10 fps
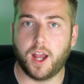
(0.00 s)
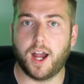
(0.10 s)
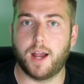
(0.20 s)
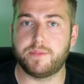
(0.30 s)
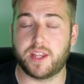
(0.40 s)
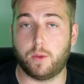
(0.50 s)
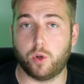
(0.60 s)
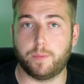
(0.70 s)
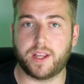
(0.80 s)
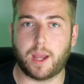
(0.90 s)
So they
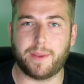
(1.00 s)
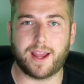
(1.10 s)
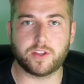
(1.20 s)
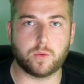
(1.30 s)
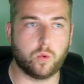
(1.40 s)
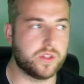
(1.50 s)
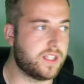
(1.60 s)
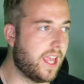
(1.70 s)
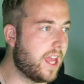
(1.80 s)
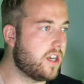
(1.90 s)
will be coming out towards
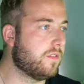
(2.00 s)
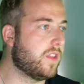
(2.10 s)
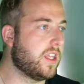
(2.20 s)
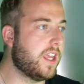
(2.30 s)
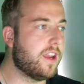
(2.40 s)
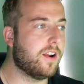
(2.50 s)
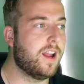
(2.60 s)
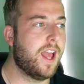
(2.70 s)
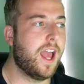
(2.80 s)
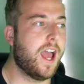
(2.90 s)
the end of the year.